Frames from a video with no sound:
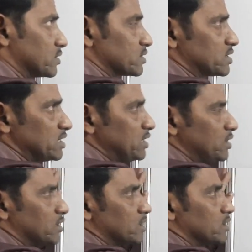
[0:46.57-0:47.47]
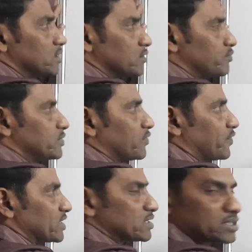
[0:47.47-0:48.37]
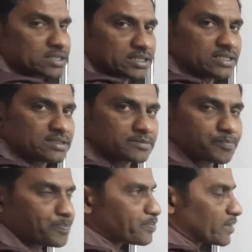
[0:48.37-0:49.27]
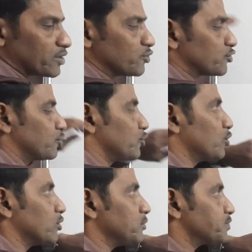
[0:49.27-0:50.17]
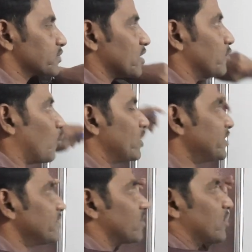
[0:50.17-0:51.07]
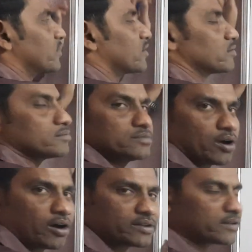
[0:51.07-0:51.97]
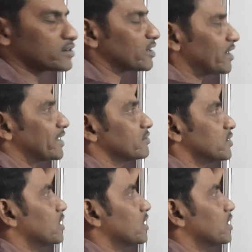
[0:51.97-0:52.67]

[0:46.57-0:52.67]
See, the first thing is you should know what is horizontal line.